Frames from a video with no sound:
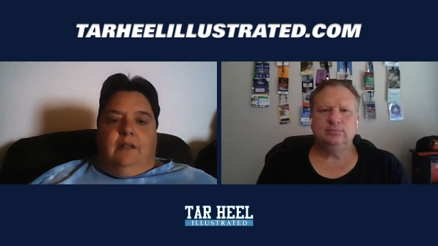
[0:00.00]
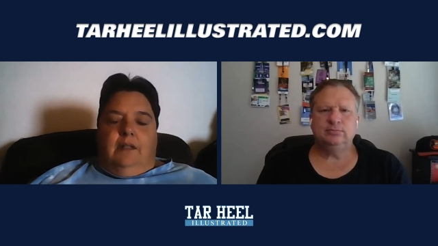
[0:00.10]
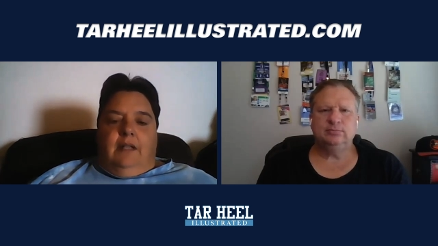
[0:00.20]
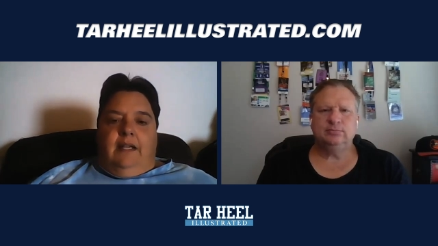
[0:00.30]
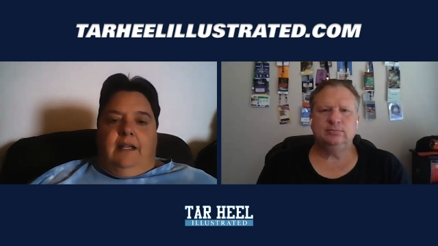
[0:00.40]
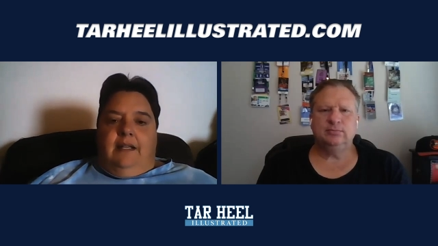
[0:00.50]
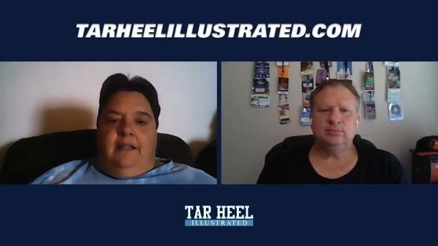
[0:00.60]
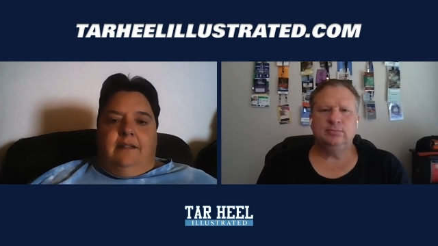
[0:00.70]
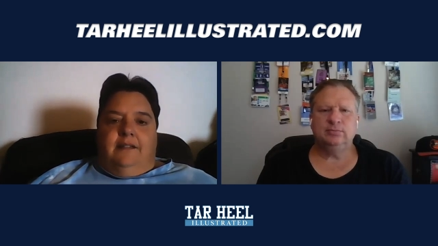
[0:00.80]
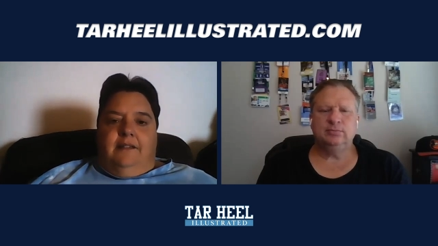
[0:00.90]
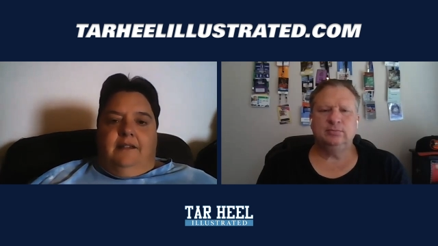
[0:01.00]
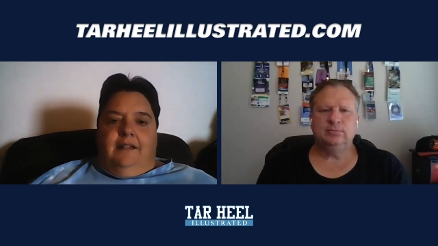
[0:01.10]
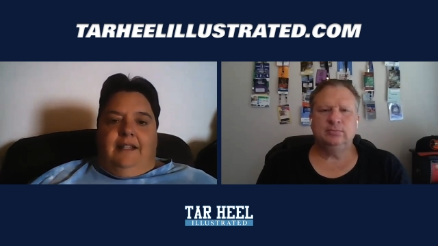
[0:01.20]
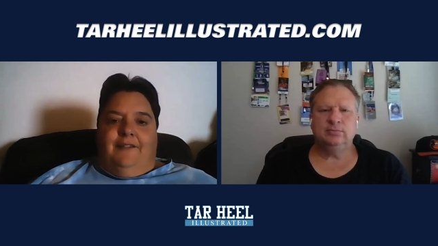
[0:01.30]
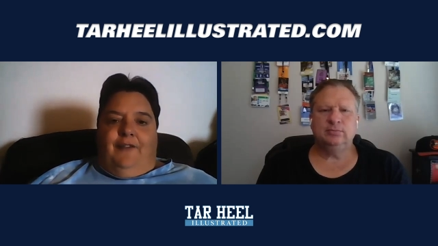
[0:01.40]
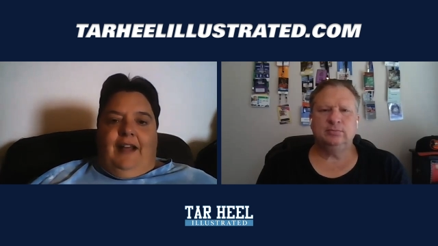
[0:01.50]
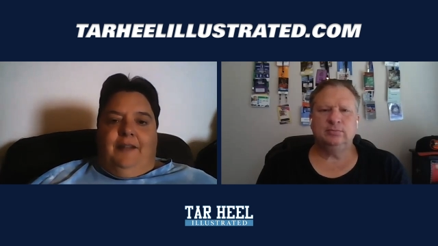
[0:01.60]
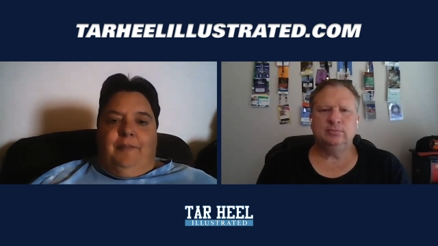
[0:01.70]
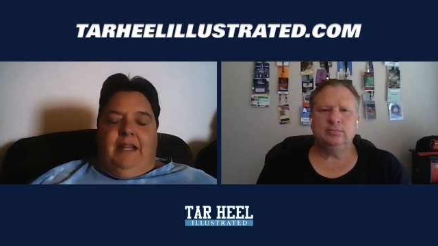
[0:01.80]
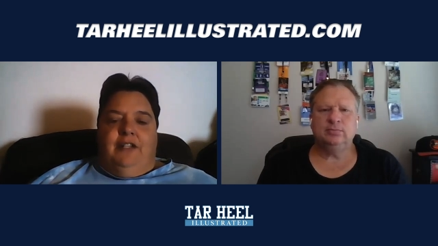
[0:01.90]
Speaker 1: he's he's
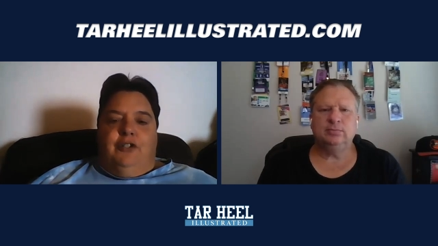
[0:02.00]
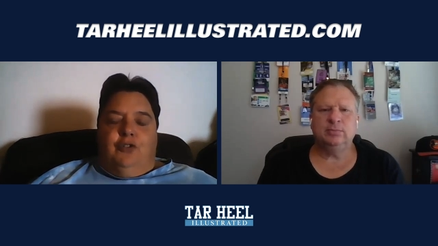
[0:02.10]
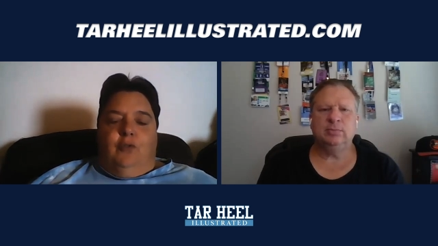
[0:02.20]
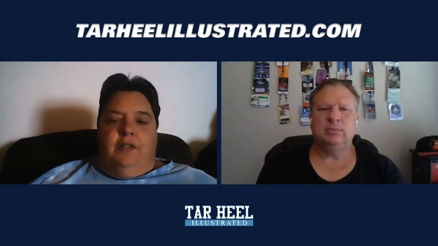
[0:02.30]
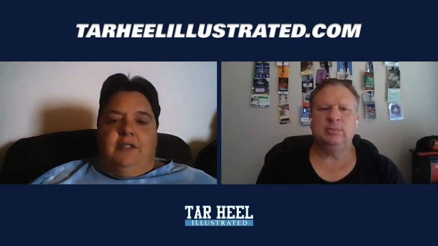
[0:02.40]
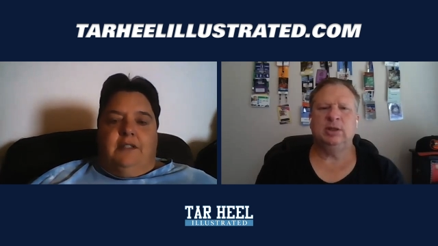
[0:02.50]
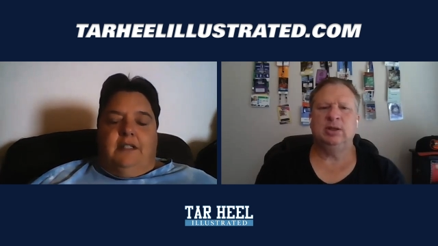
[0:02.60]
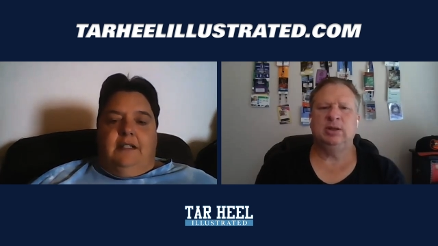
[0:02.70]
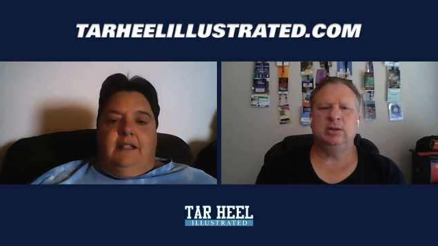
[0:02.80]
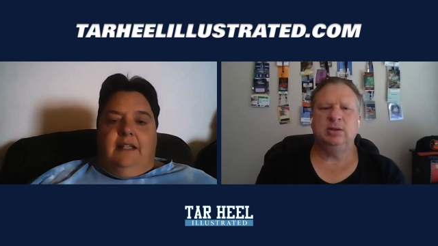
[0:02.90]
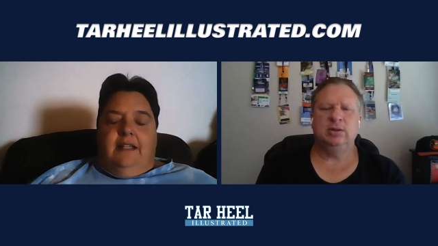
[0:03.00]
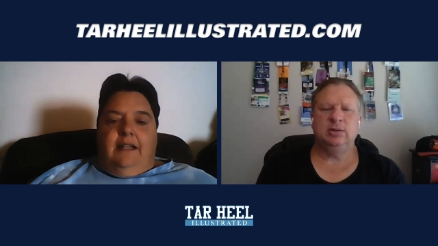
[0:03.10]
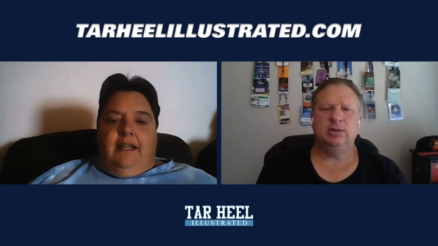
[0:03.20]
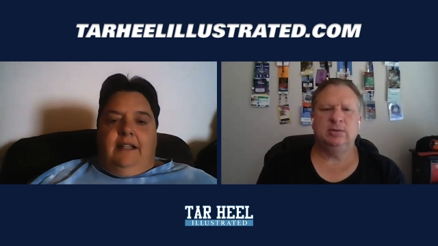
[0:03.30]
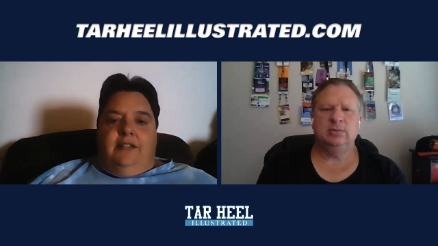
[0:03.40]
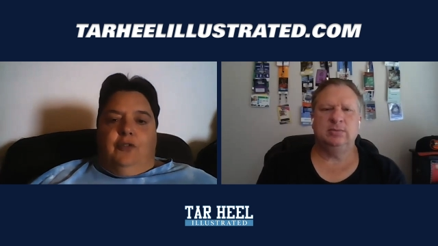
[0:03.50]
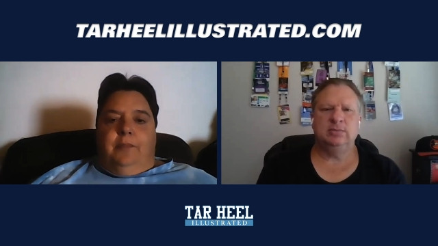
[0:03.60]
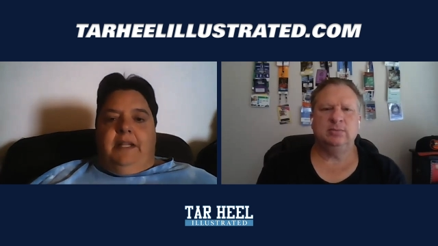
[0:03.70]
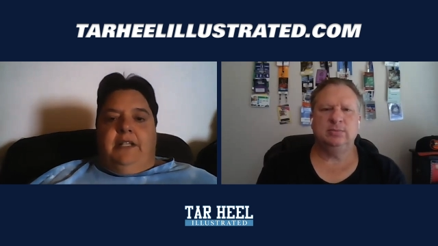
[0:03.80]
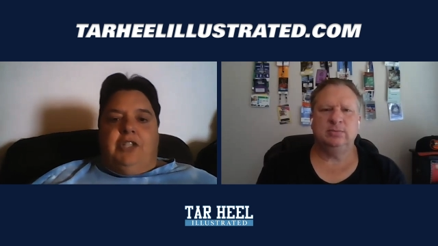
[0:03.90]
finally made the choice, and he's going to
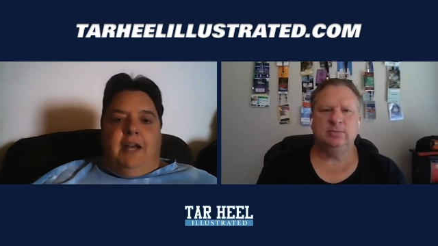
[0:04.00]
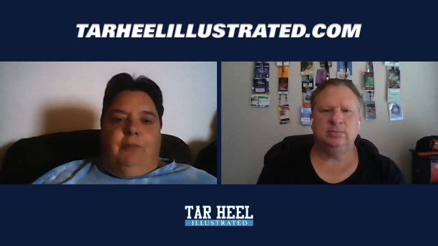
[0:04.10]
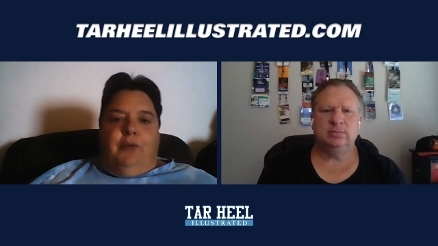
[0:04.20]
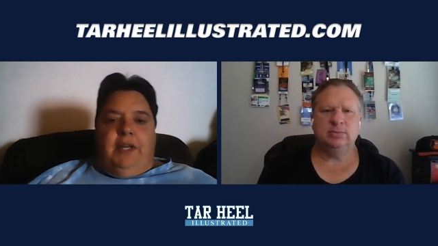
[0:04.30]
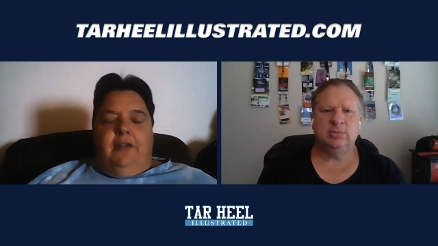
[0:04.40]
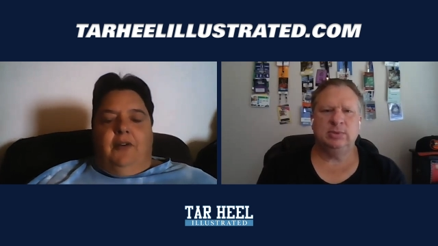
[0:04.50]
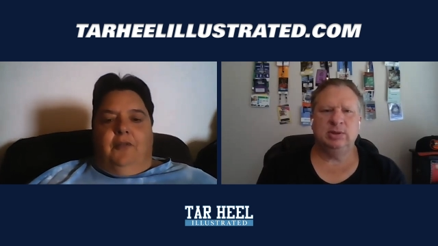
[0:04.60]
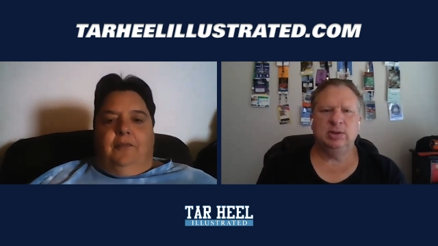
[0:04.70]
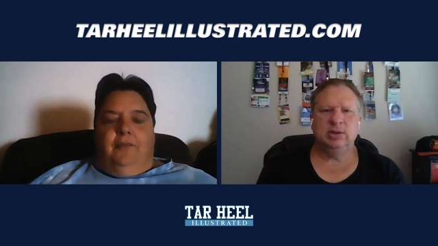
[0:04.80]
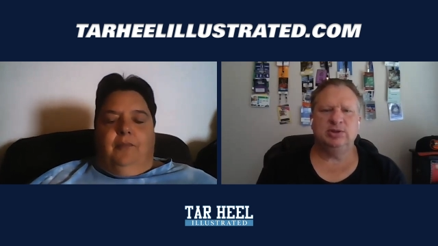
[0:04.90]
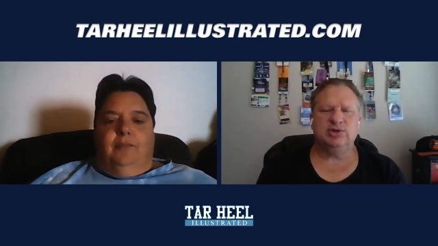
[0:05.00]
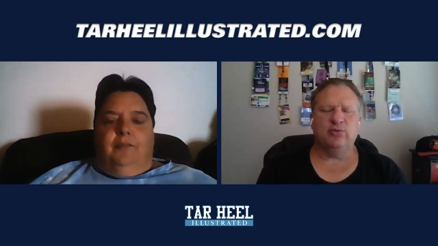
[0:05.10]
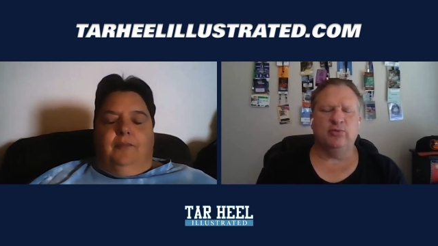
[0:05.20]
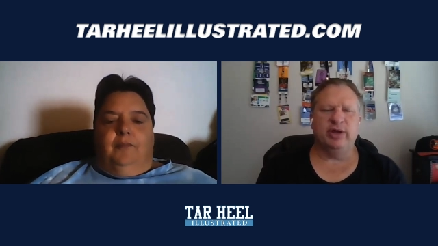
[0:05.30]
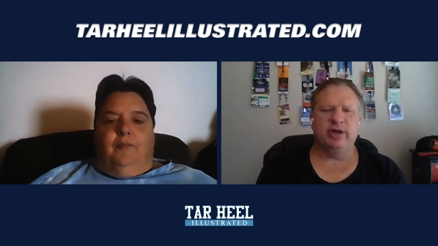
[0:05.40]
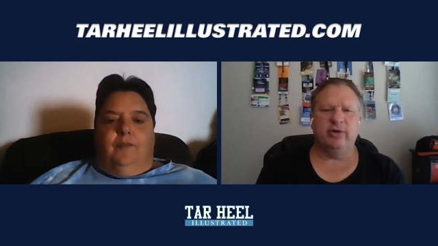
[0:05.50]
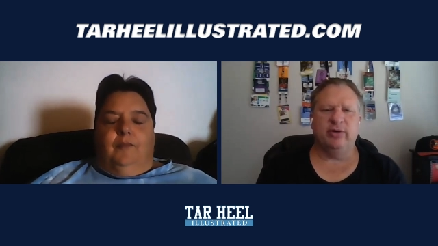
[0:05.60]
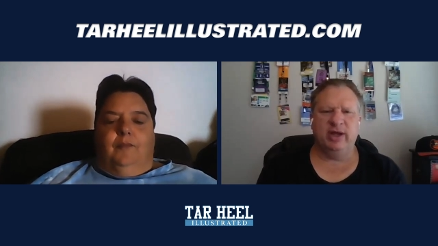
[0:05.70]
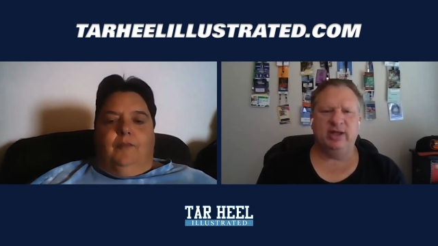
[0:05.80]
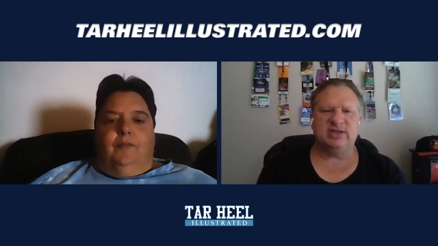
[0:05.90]
be in Chapel Hill.
Speaker 2: To
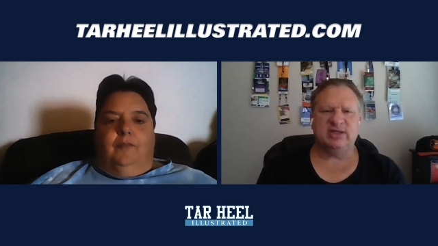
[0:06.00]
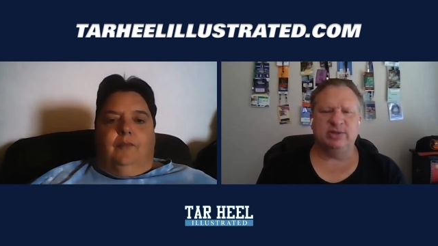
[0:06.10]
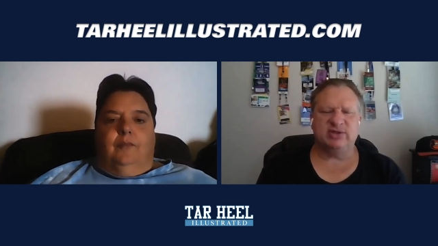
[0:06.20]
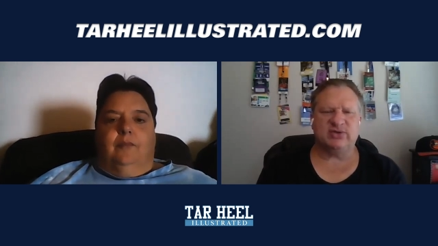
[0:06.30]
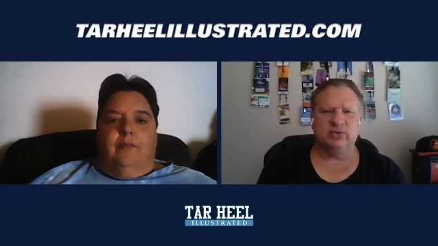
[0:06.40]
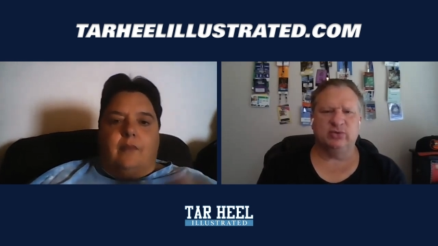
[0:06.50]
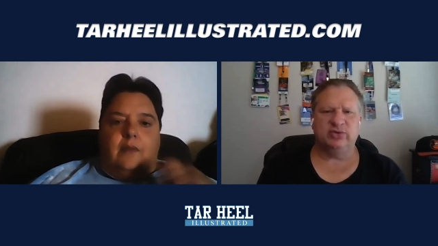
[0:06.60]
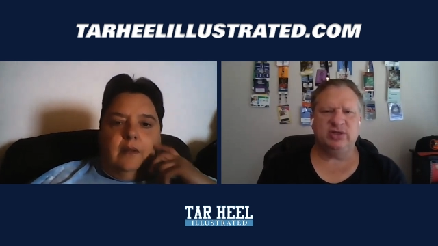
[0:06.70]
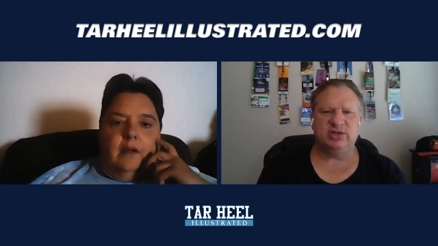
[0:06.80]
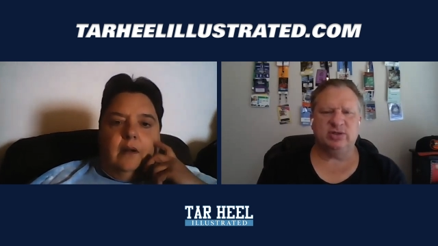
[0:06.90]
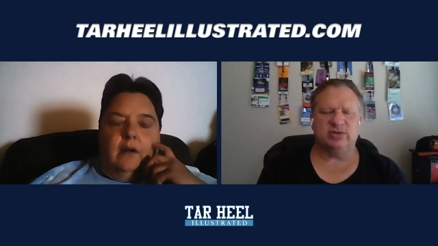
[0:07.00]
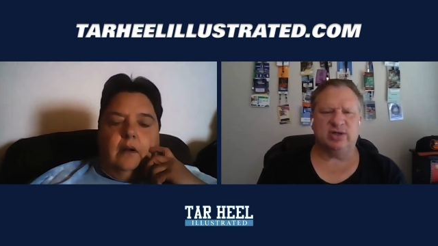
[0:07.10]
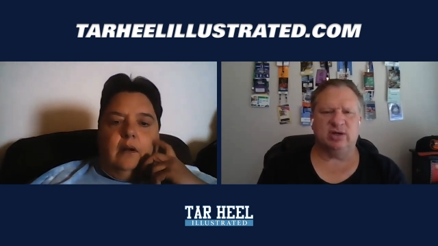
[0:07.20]
reiterate, some of the schools he chose